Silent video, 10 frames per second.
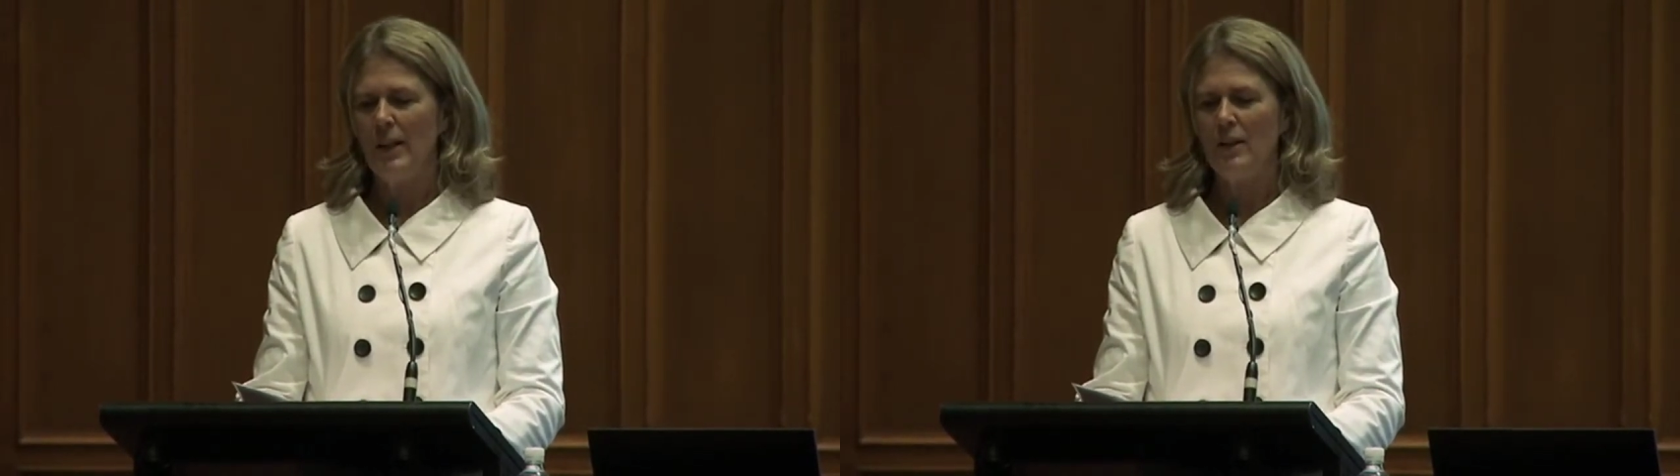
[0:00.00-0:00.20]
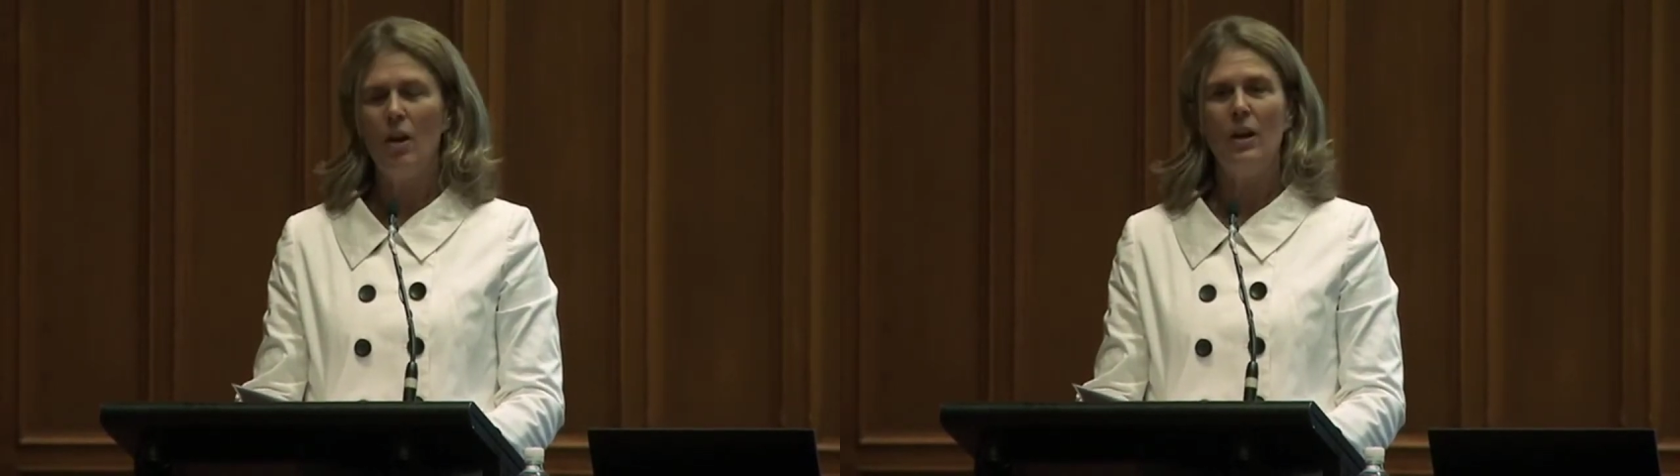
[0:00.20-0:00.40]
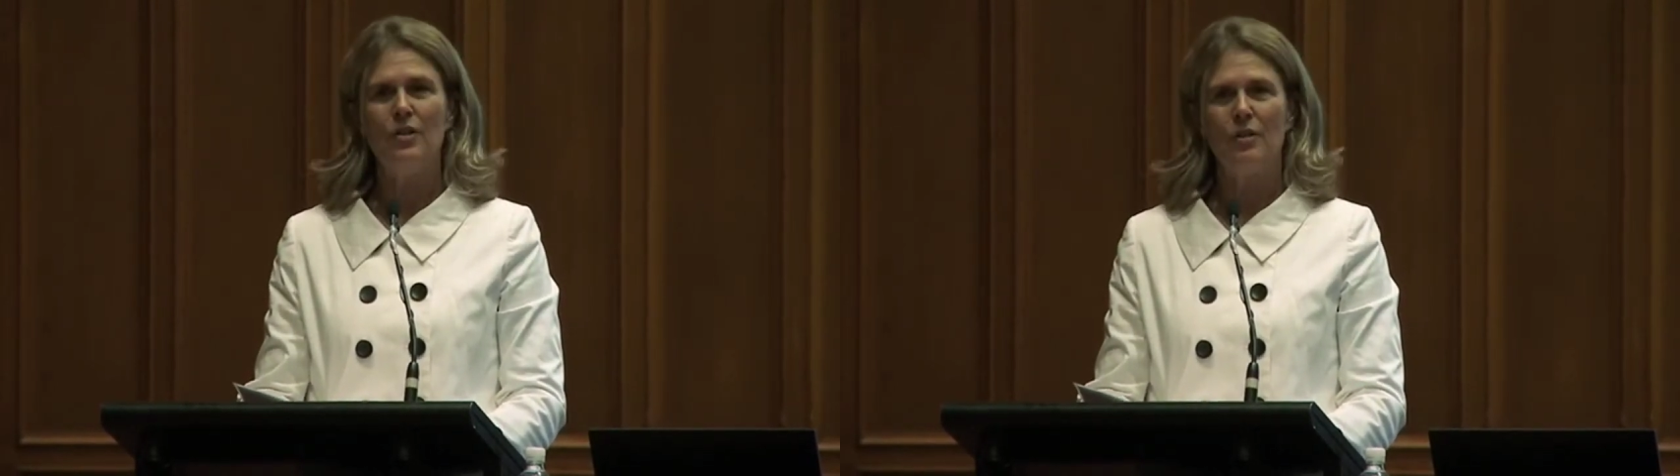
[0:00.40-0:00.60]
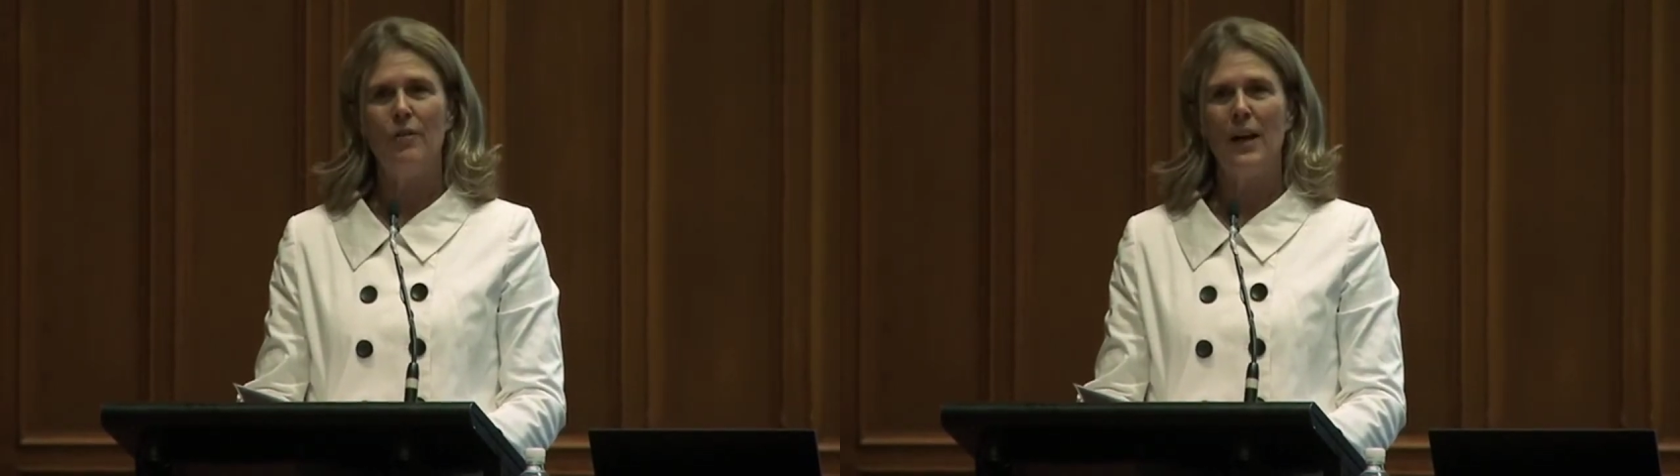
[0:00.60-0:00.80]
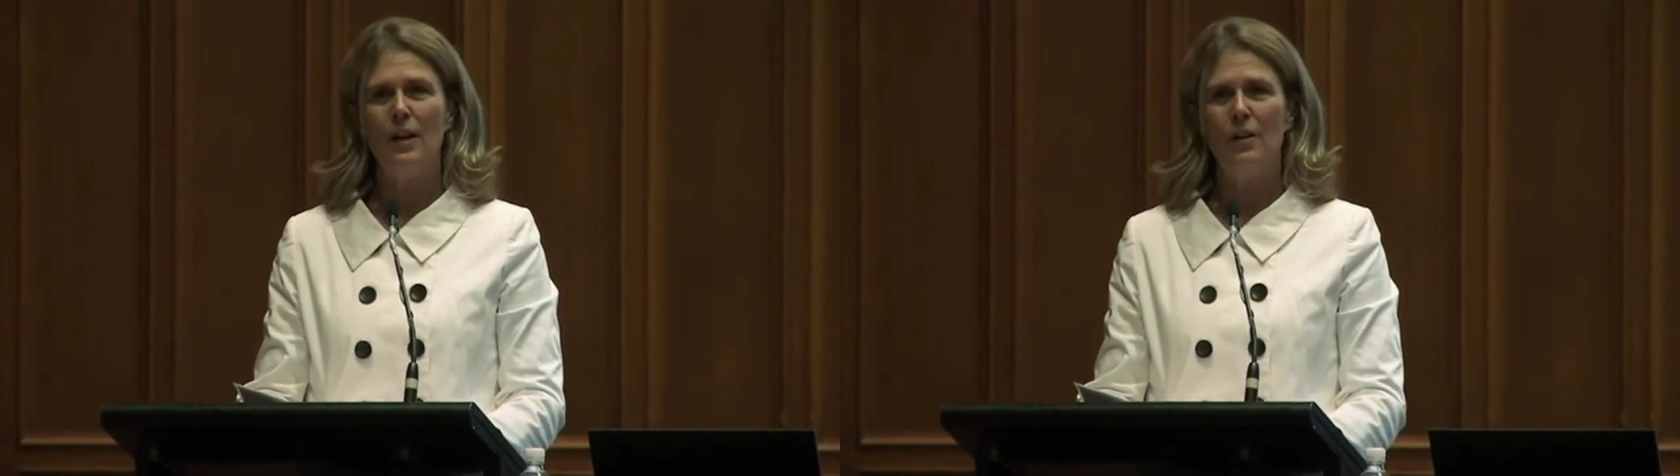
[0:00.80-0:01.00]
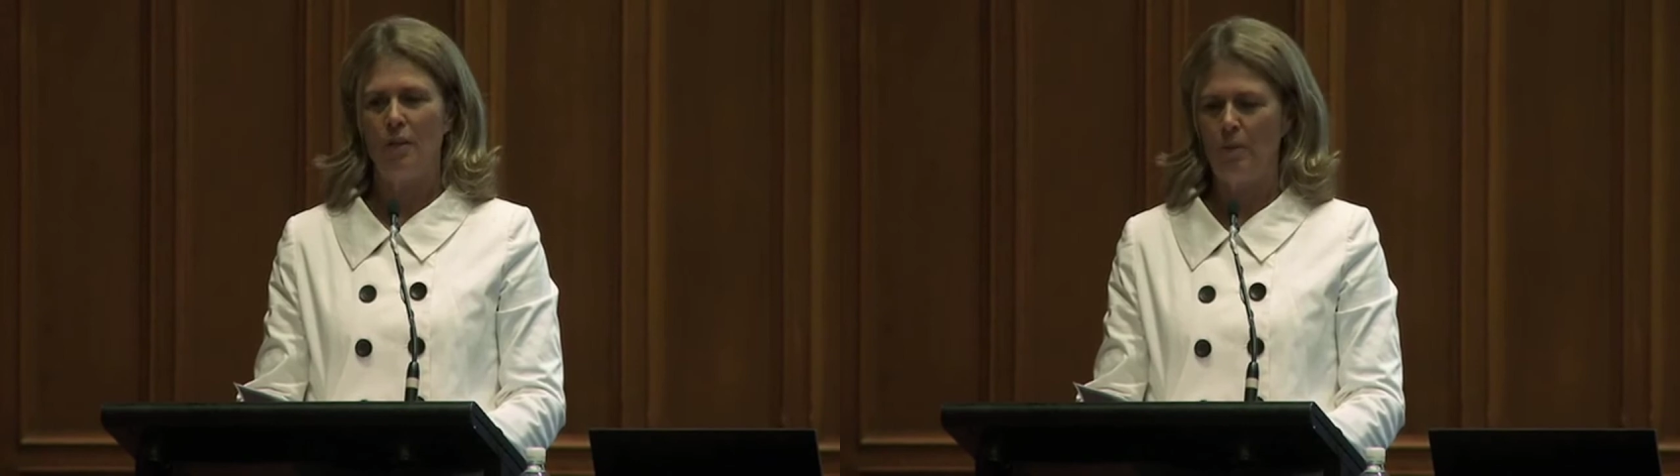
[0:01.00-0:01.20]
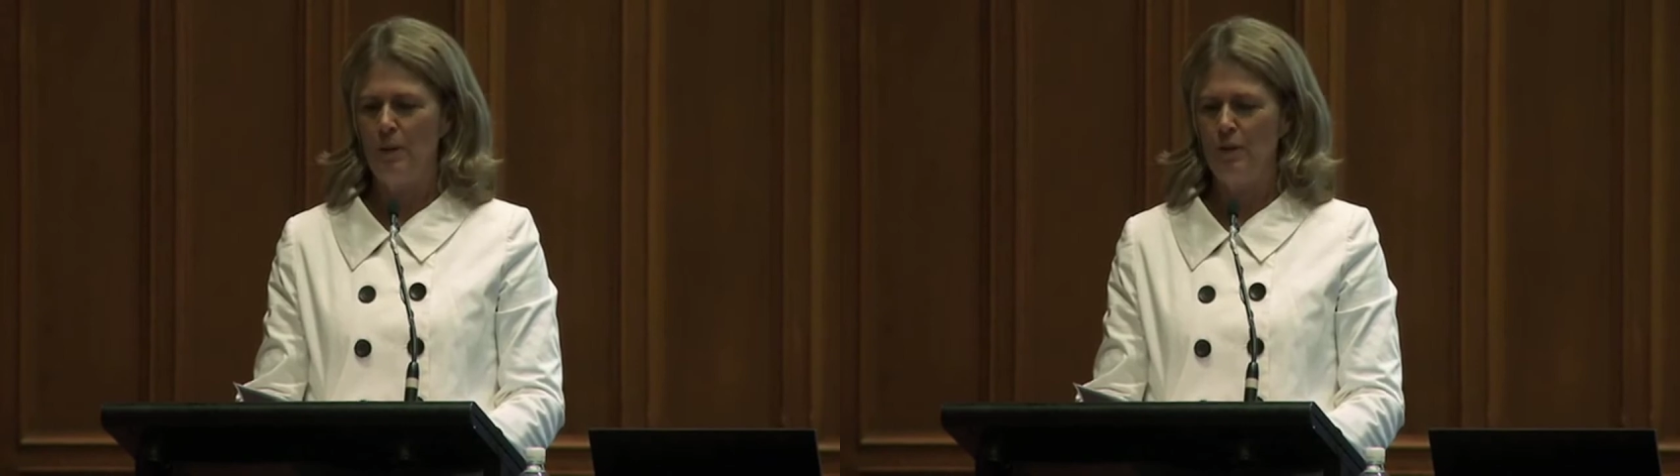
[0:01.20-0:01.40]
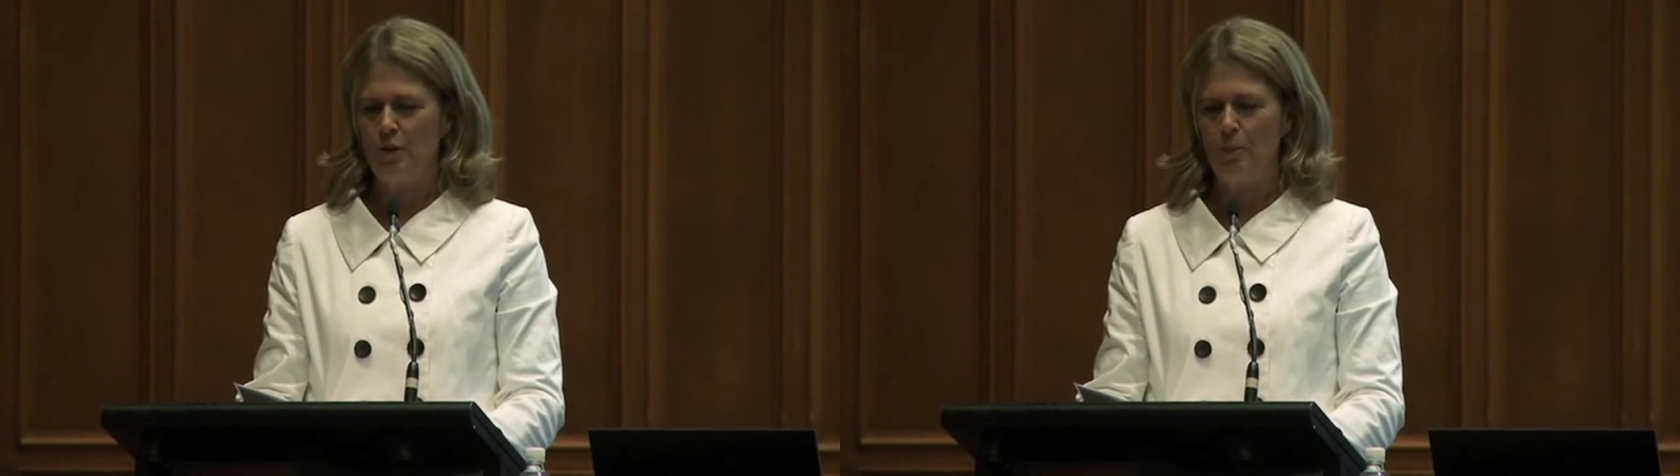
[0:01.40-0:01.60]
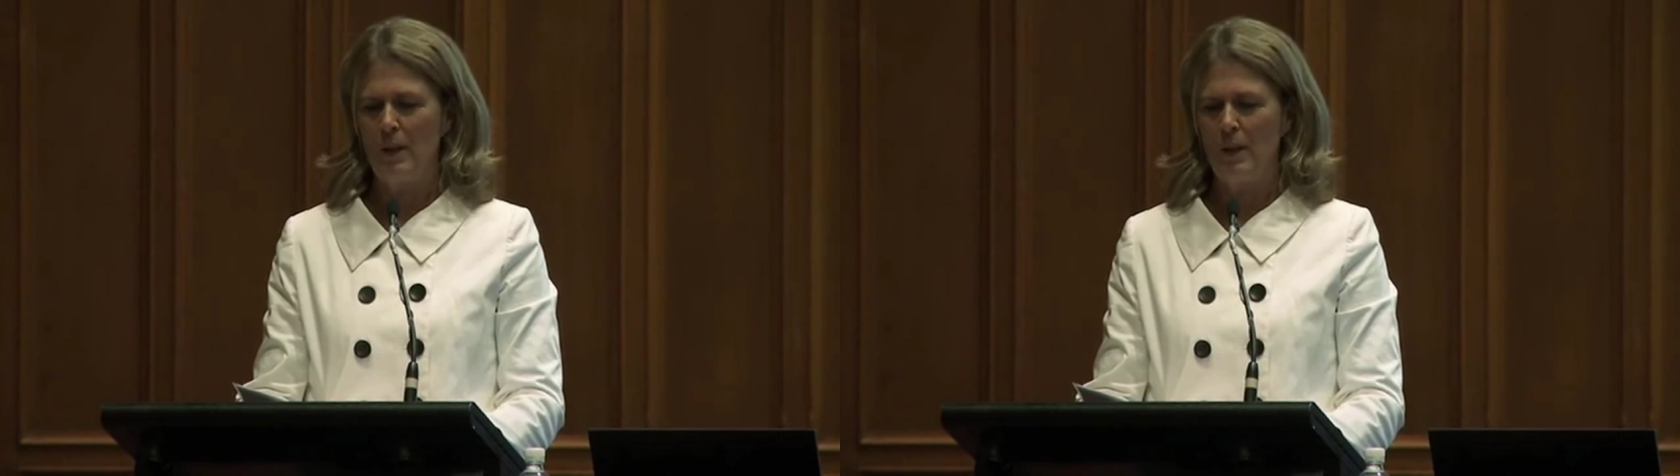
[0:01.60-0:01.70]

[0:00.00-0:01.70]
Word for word: acknowledge and value the spiritual